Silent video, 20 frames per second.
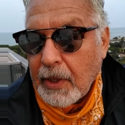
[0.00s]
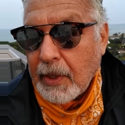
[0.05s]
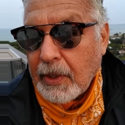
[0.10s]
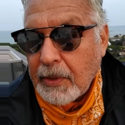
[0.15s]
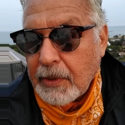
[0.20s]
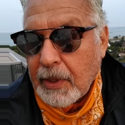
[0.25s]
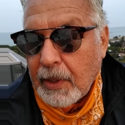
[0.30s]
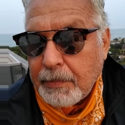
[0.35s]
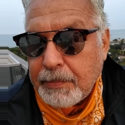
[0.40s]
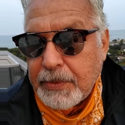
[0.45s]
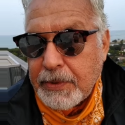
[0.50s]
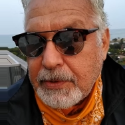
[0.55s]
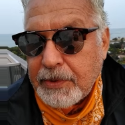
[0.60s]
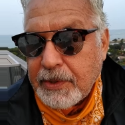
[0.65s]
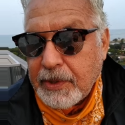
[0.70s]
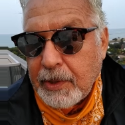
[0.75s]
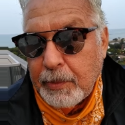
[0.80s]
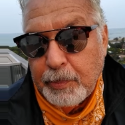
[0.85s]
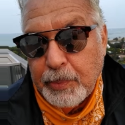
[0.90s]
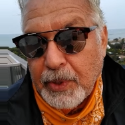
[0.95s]
and I'm
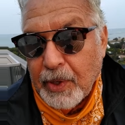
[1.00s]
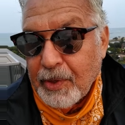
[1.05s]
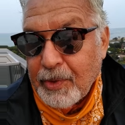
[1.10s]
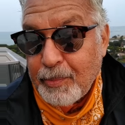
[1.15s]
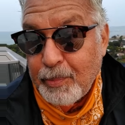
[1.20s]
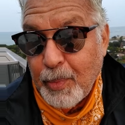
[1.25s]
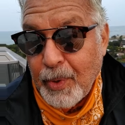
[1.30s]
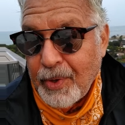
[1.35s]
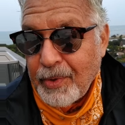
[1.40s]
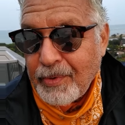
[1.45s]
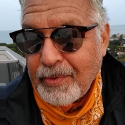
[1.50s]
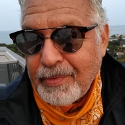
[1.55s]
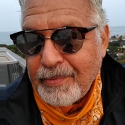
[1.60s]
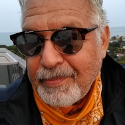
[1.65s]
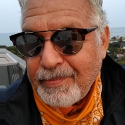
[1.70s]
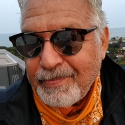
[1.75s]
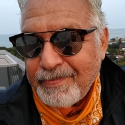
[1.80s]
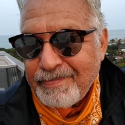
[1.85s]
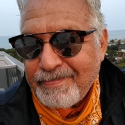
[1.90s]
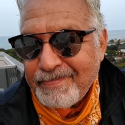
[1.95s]
just keep getting better.
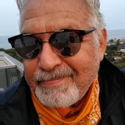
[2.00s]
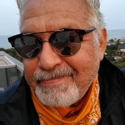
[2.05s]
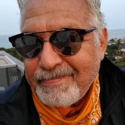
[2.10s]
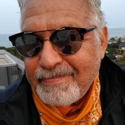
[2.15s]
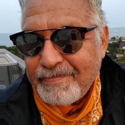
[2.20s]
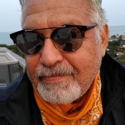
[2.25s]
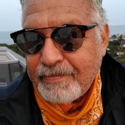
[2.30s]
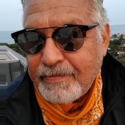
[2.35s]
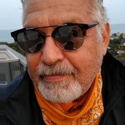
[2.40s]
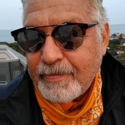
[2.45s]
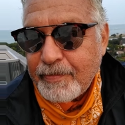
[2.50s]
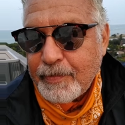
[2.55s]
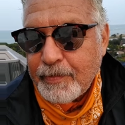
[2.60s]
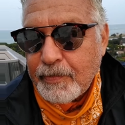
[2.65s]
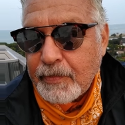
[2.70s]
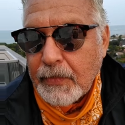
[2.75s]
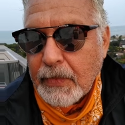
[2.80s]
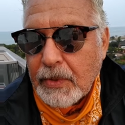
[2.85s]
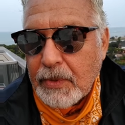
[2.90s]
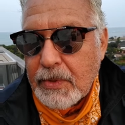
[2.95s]
Mm -hmm.
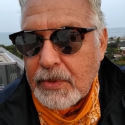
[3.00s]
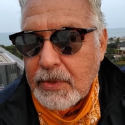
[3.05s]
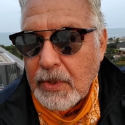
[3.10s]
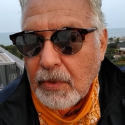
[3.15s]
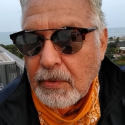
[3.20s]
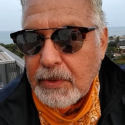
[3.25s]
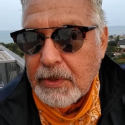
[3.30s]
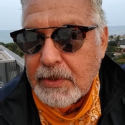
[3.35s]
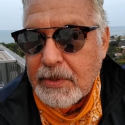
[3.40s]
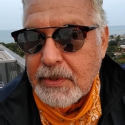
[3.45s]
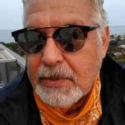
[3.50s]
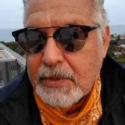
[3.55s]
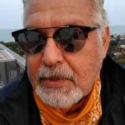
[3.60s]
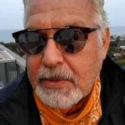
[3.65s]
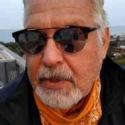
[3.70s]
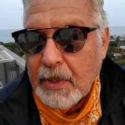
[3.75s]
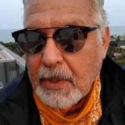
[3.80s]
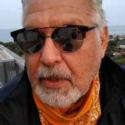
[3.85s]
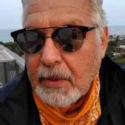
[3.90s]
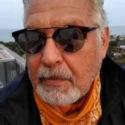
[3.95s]
So this
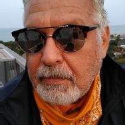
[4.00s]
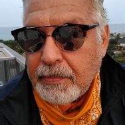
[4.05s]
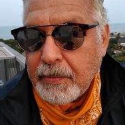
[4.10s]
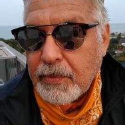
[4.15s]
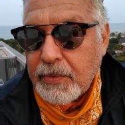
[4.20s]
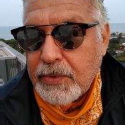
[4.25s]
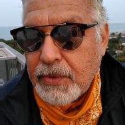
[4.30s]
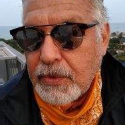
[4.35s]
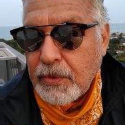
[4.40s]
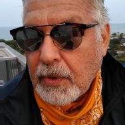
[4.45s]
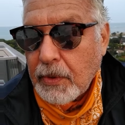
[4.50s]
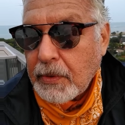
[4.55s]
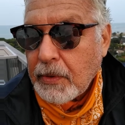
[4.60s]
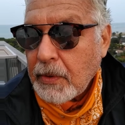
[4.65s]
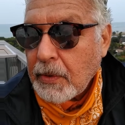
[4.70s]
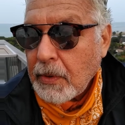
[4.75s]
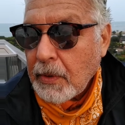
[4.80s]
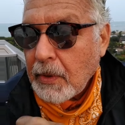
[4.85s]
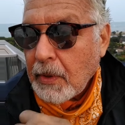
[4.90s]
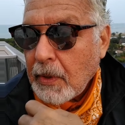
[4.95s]
is uh, feels good.
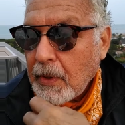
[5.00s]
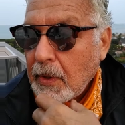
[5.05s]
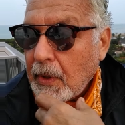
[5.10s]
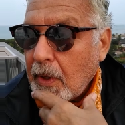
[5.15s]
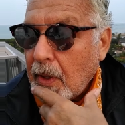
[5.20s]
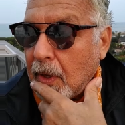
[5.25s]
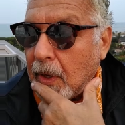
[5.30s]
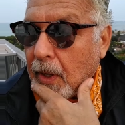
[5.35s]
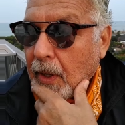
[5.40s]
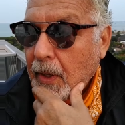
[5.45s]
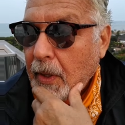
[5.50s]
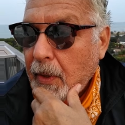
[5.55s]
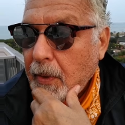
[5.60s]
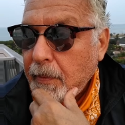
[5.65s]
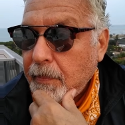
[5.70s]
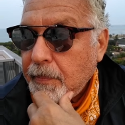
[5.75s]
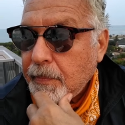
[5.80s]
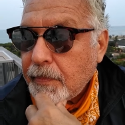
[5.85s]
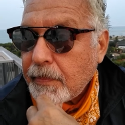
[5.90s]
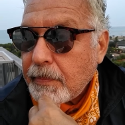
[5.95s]

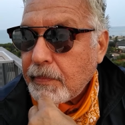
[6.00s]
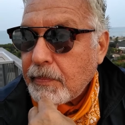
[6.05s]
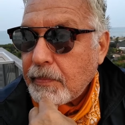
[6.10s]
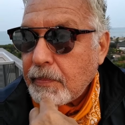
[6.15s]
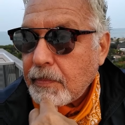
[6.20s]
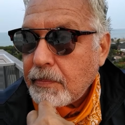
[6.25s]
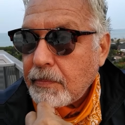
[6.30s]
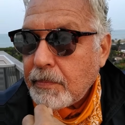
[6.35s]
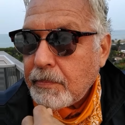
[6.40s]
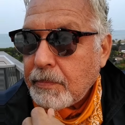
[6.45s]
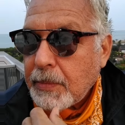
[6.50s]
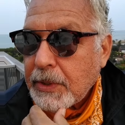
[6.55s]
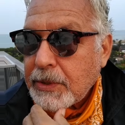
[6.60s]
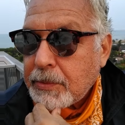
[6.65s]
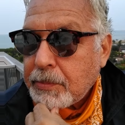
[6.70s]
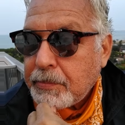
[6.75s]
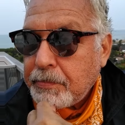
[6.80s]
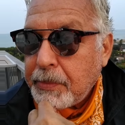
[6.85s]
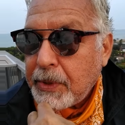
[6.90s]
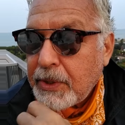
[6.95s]
Um,
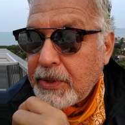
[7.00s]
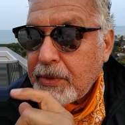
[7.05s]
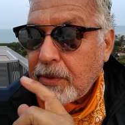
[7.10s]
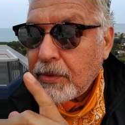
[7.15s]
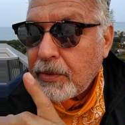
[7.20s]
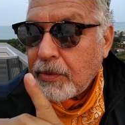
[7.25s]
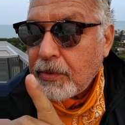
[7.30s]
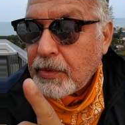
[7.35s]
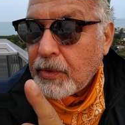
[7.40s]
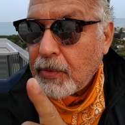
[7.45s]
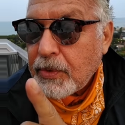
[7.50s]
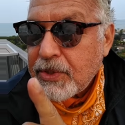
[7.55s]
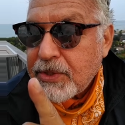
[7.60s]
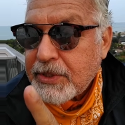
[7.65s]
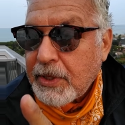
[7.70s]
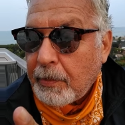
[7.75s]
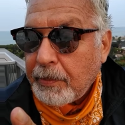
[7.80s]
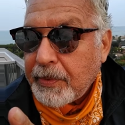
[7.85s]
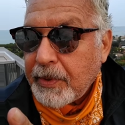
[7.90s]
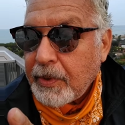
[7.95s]
must be doing
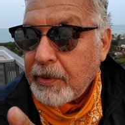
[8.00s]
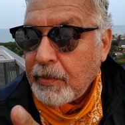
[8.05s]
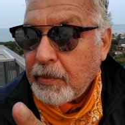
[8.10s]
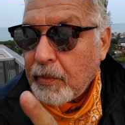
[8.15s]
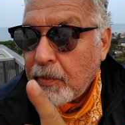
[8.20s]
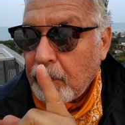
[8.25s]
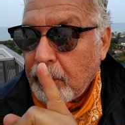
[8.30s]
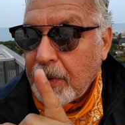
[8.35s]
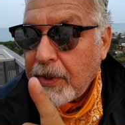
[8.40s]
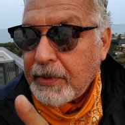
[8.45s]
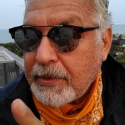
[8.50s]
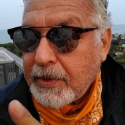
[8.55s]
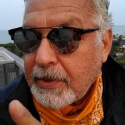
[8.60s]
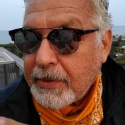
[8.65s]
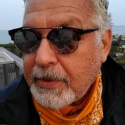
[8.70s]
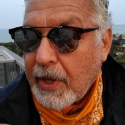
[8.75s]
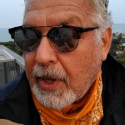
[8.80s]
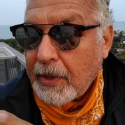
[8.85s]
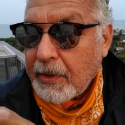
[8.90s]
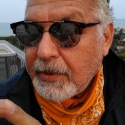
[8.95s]
something with the
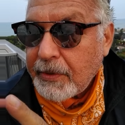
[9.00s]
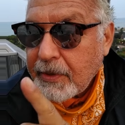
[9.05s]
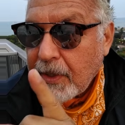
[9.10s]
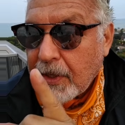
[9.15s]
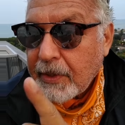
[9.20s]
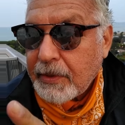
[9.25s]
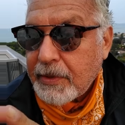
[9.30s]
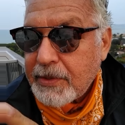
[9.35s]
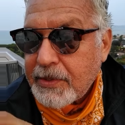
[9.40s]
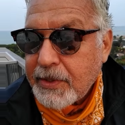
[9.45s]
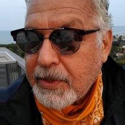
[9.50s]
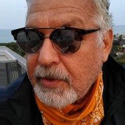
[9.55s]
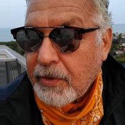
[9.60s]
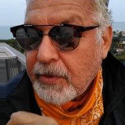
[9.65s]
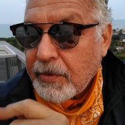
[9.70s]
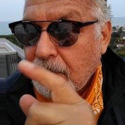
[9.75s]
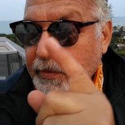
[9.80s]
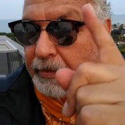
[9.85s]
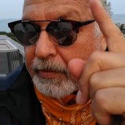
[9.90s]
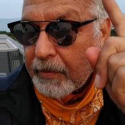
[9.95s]
talent and the
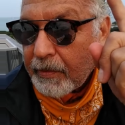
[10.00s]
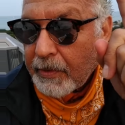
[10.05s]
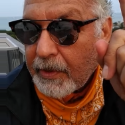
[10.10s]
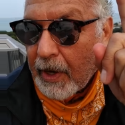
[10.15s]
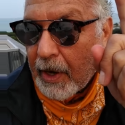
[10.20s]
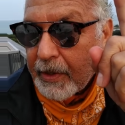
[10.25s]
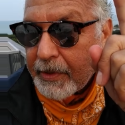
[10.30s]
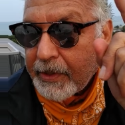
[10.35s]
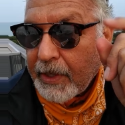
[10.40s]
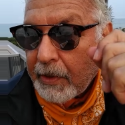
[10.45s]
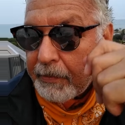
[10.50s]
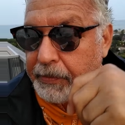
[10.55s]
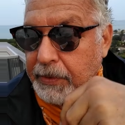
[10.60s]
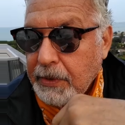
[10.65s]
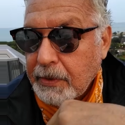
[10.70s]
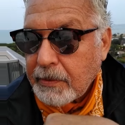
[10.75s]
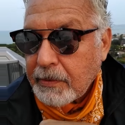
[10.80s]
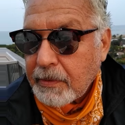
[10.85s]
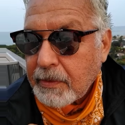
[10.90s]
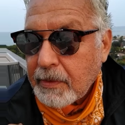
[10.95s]
skill God
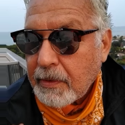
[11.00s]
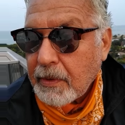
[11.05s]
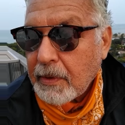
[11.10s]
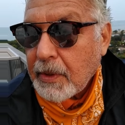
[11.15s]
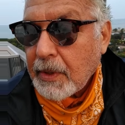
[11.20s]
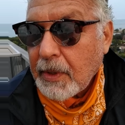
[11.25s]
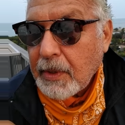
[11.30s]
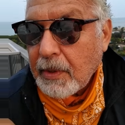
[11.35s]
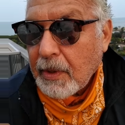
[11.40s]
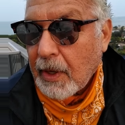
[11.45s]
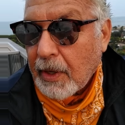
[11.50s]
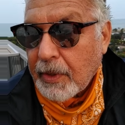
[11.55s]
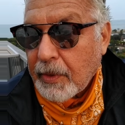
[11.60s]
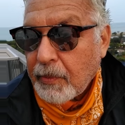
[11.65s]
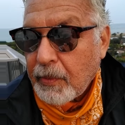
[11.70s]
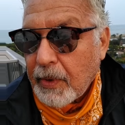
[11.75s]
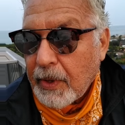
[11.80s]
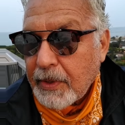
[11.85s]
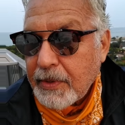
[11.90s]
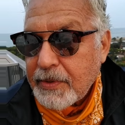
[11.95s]
given.
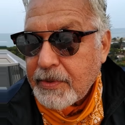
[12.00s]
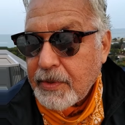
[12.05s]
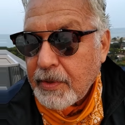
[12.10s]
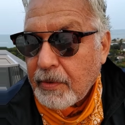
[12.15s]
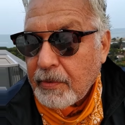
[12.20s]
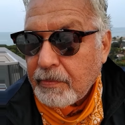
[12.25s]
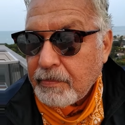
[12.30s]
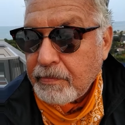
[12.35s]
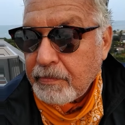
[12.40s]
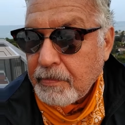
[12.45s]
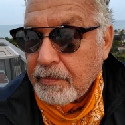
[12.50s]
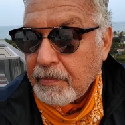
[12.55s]
Otherwise, you